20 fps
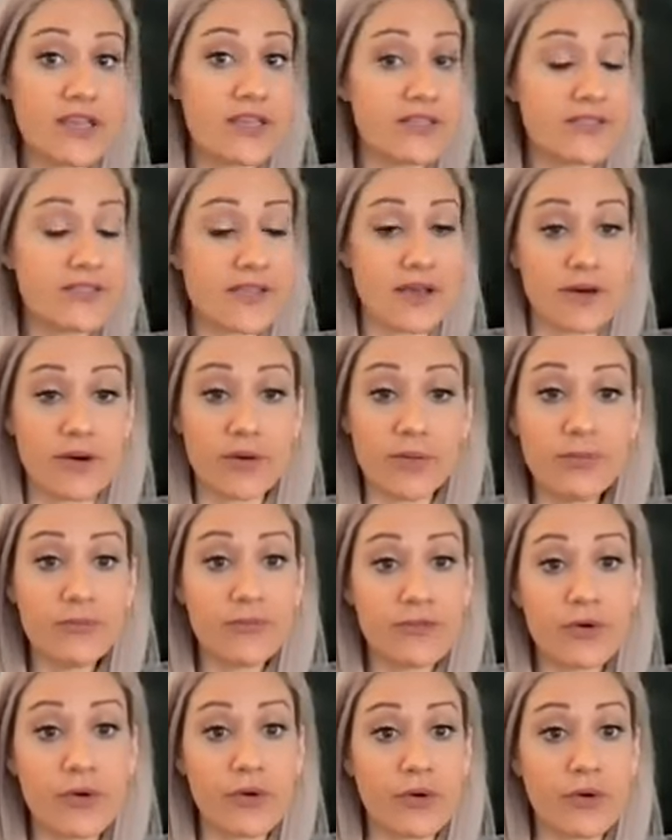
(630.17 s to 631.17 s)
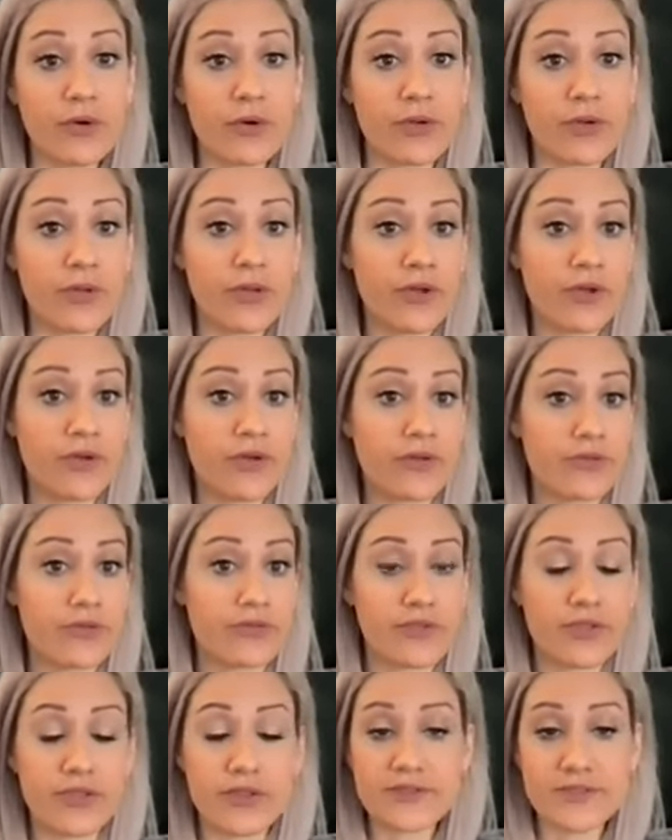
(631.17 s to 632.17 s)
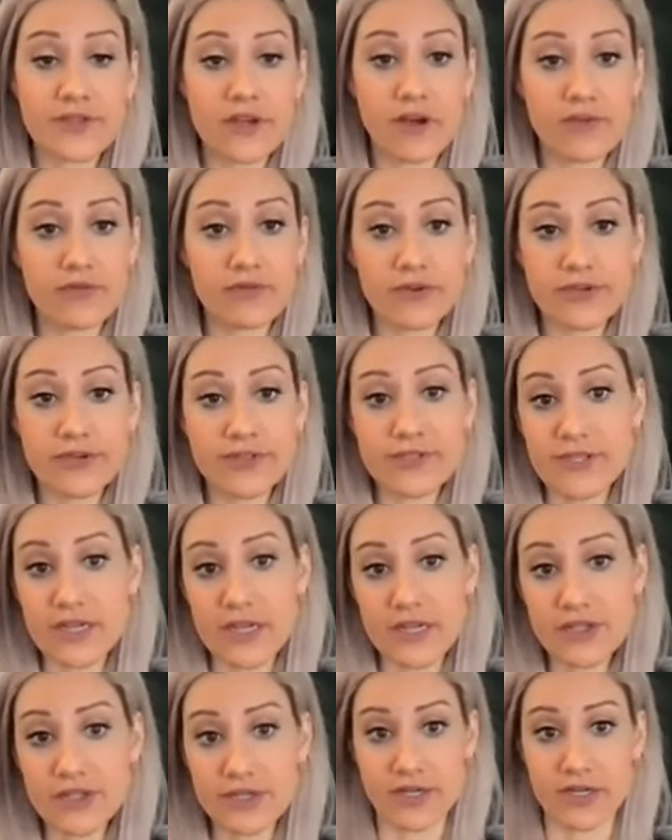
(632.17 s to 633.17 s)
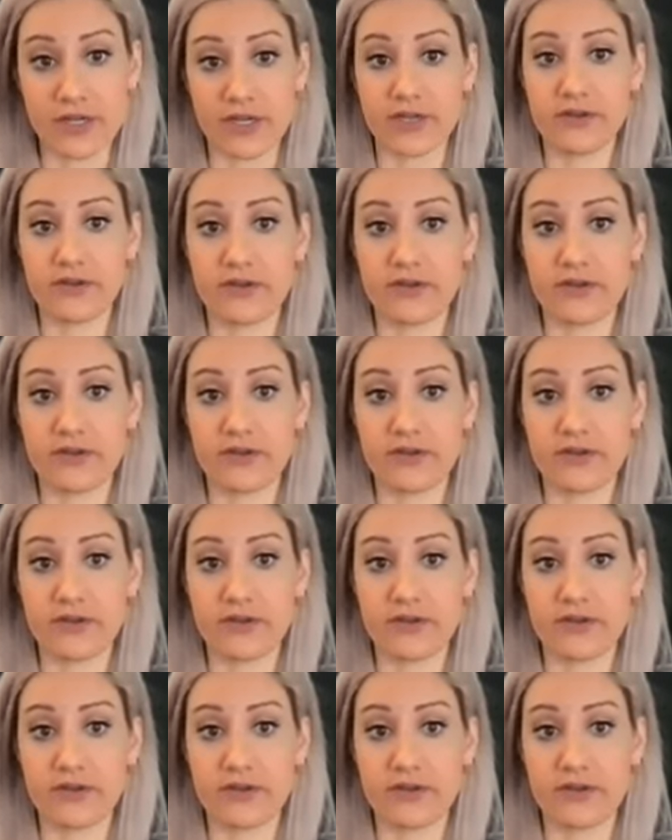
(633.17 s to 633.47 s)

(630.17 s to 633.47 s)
it's helpful for this conversation.